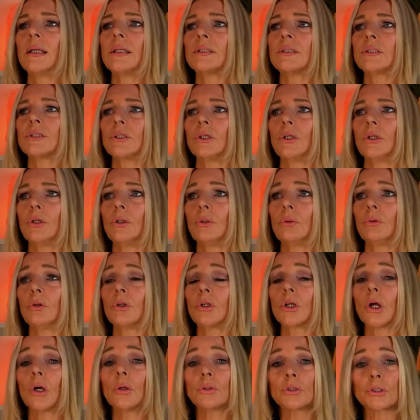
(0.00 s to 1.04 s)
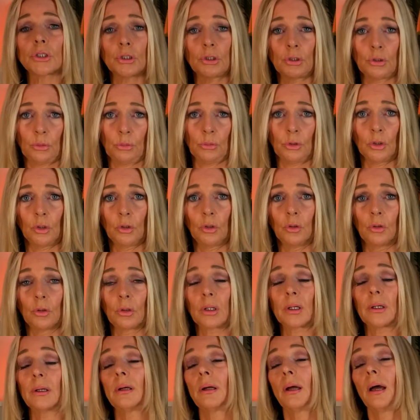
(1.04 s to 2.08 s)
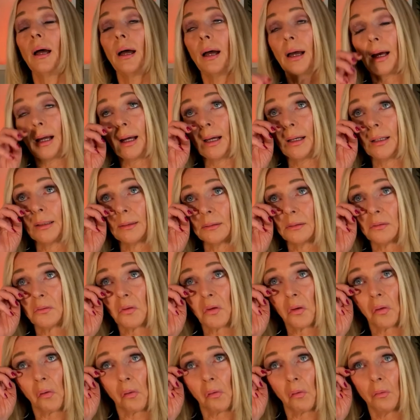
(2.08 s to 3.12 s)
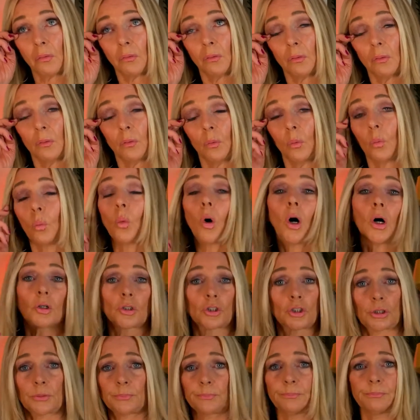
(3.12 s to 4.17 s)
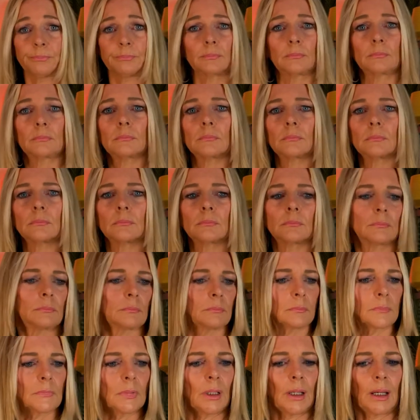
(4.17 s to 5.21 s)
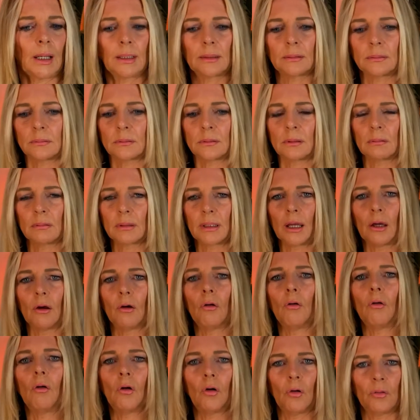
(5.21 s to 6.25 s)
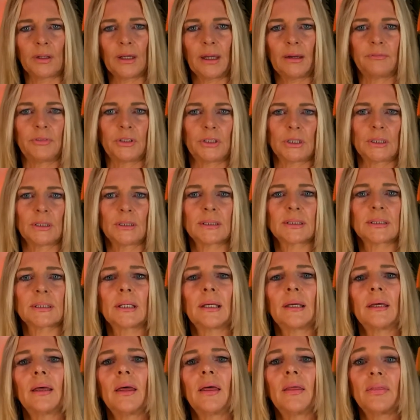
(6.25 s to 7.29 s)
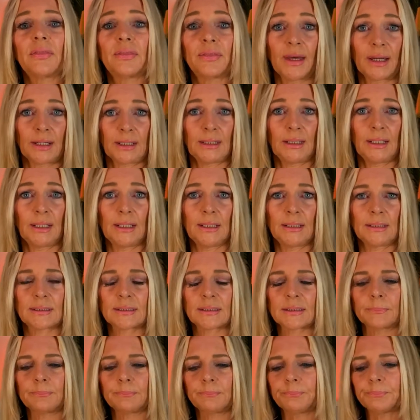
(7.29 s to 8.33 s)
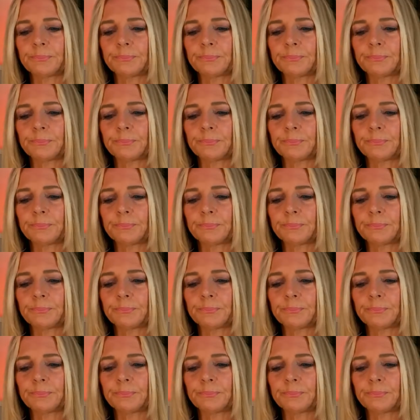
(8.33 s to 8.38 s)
to go to New York and watch and get all the evidence that he needs.